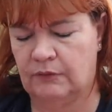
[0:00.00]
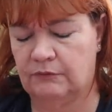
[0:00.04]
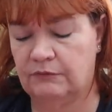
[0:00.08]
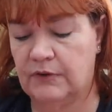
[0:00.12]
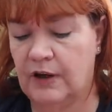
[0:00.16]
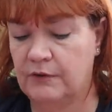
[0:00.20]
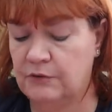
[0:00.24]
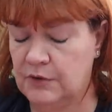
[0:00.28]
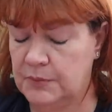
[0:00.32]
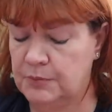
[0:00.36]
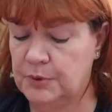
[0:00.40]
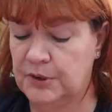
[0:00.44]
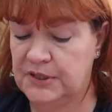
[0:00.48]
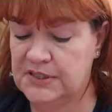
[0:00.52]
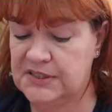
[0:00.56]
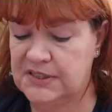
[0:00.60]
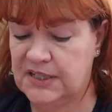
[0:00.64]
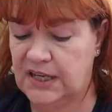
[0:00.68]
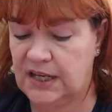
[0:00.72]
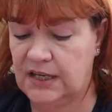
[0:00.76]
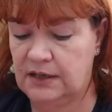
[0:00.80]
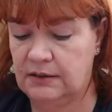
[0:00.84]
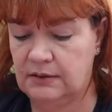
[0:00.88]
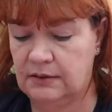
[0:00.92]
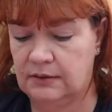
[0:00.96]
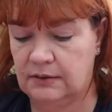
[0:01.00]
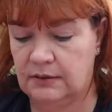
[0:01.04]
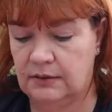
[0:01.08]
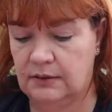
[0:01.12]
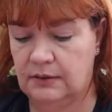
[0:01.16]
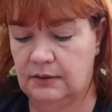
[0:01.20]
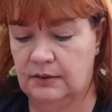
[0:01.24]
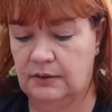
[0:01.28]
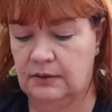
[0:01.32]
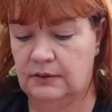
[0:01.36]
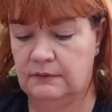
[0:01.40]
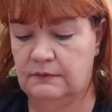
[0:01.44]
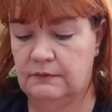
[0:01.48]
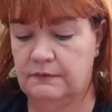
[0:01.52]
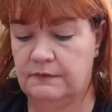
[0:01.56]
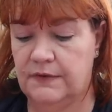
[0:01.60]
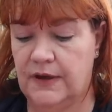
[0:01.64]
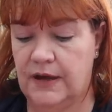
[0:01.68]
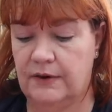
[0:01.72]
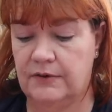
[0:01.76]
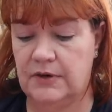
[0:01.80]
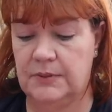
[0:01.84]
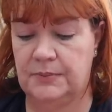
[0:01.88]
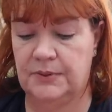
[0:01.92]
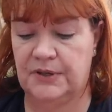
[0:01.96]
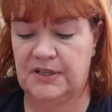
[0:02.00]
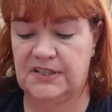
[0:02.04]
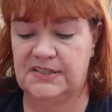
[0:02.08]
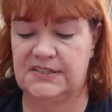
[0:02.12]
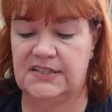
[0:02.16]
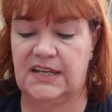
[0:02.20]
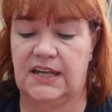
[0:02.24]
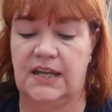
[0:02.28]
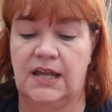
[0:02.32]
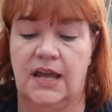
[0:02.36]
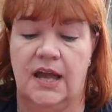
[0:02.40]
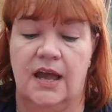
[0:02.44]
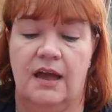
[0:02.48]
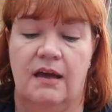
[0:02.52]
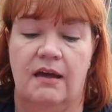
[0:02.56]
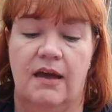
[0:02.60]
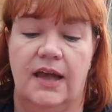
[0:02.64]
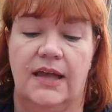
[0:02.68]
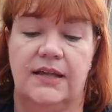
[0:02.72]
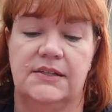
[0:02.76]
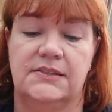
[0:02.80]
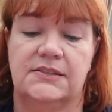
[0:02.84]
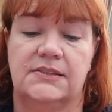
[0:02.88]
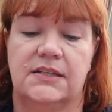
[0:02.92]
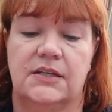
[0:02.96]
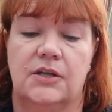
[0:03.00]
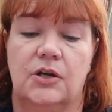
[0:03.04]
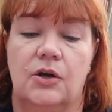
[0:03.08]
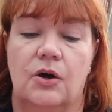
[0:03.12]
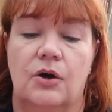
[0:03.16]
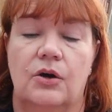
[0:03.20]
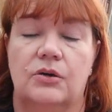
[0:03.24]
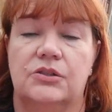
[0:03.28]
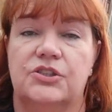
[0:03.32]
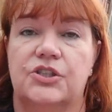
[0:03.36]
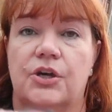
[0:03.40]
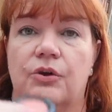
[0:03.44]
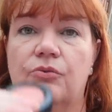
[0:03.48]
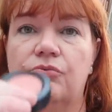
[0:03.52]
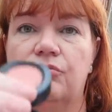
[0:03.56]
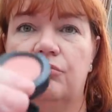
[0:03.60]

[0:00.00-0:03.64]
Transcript: Very pretty. Very pretty. It's got a